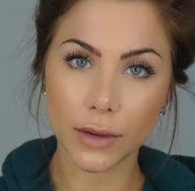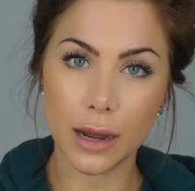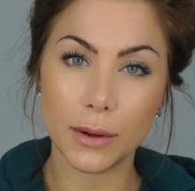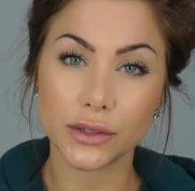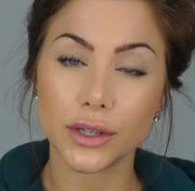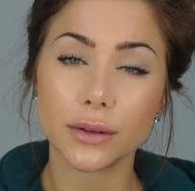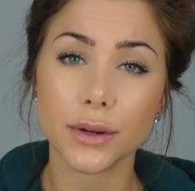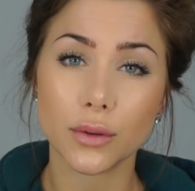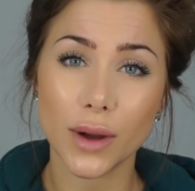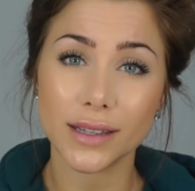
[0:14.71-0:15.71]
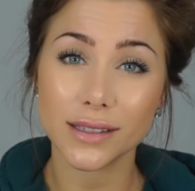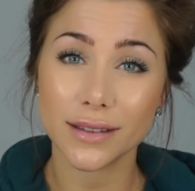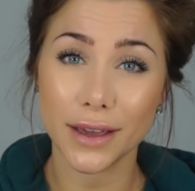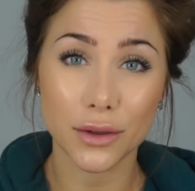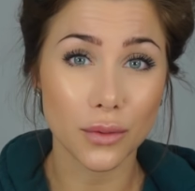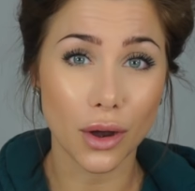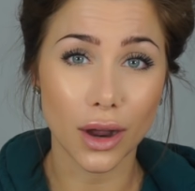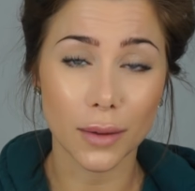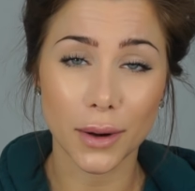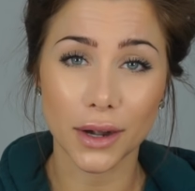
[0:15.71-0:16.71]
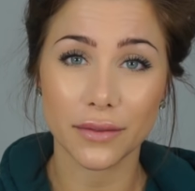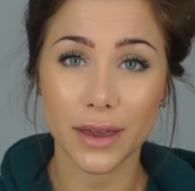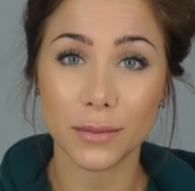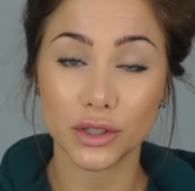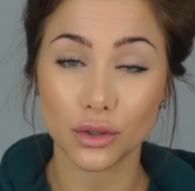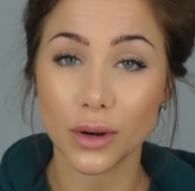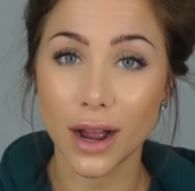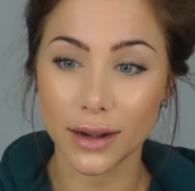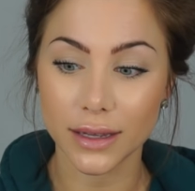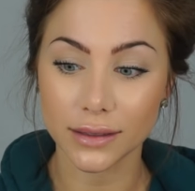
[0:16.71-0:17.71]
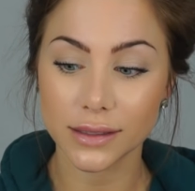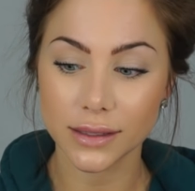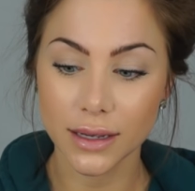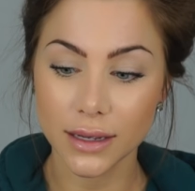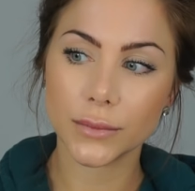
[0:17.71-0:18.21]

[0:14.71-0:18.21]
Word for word: I'm also going to request that you are part of a mature audience.